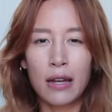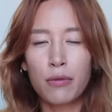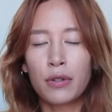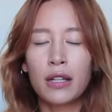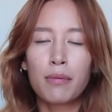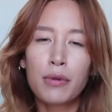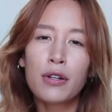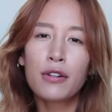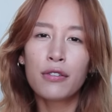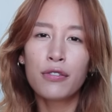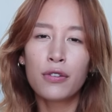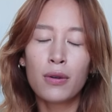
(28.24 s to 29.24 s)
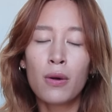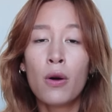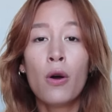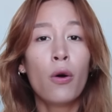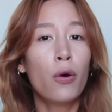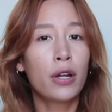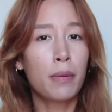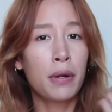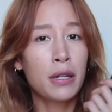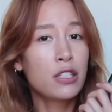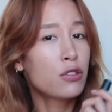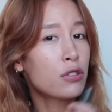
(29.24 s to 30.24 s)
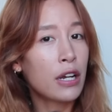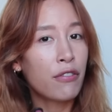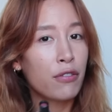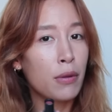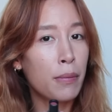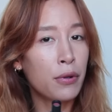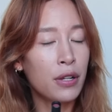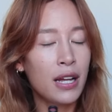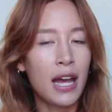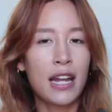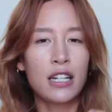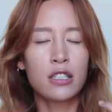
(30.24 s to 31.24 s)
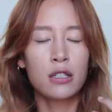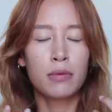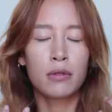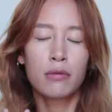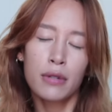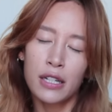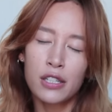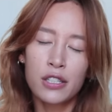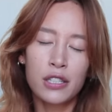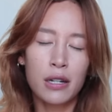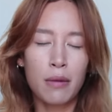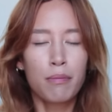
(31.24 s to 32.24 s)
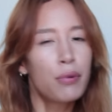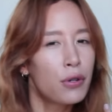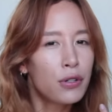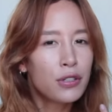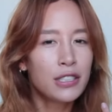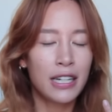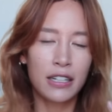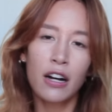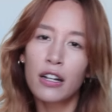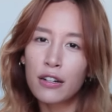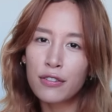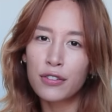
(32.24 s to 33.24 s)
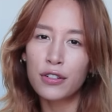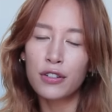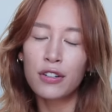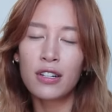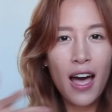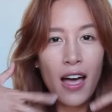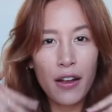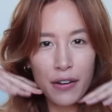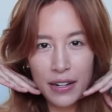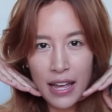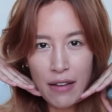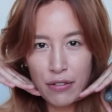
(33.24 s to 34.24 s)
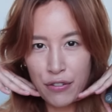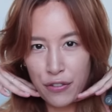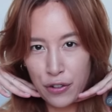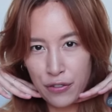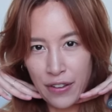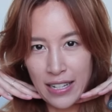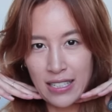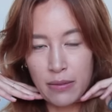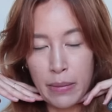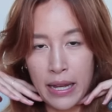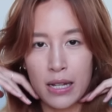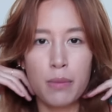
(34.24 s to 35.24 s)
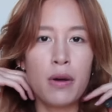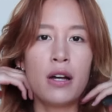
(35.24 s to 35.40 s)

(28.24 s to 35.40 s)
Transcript: and really beautiful, or you can put it straight from the bullet and it's super rich and bold and colorful. I already have a full face of makeup